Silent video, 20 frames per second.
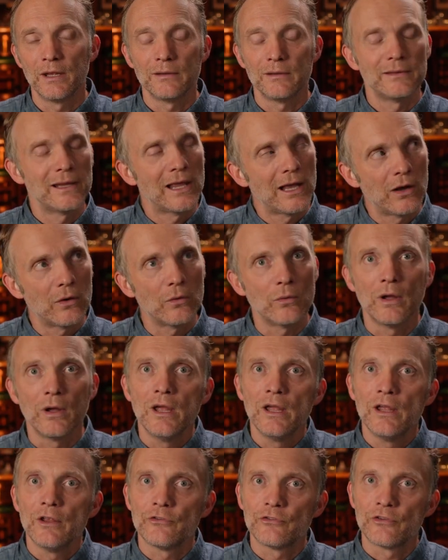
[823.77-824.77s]
Now,
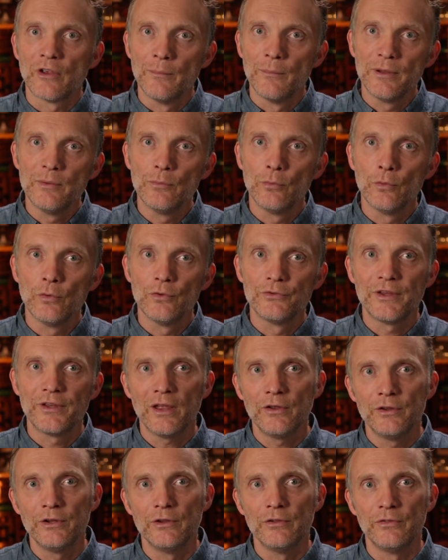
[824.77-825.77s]
some people will
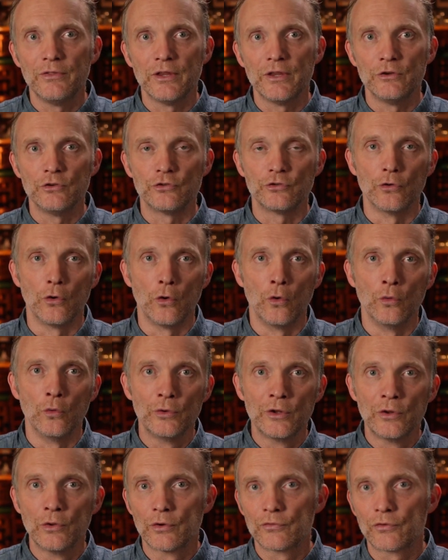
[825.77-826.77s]
tell you that you should
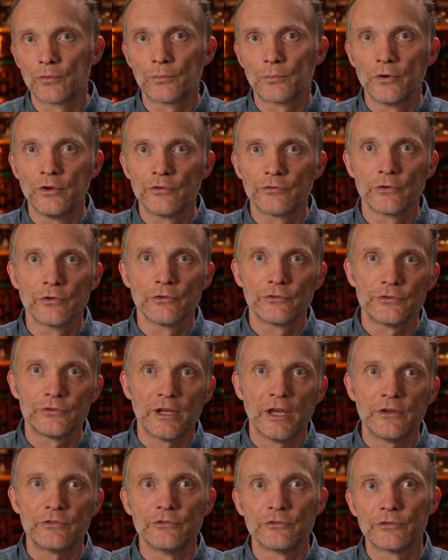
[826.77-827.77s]
only look for
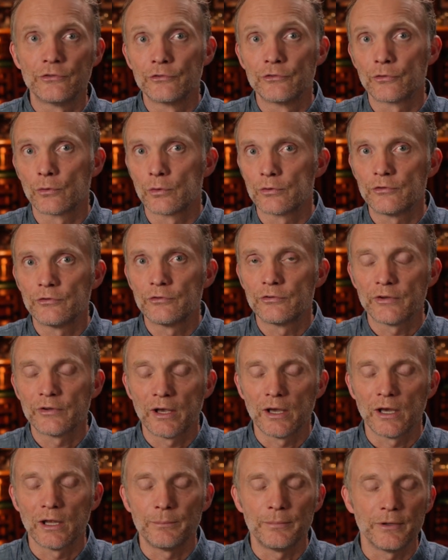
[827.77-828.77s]
pre-solicitations and sources
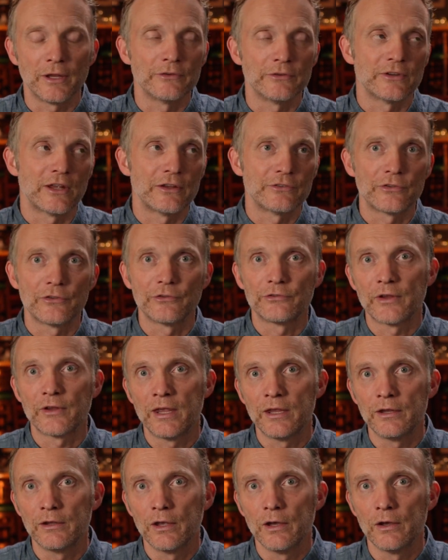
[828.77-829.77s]
sought because as the
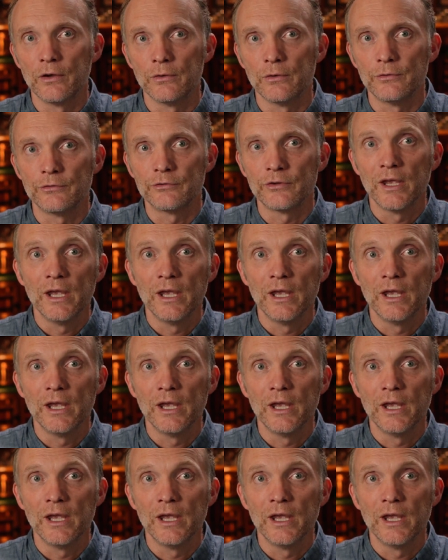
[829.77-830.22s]
saying goes,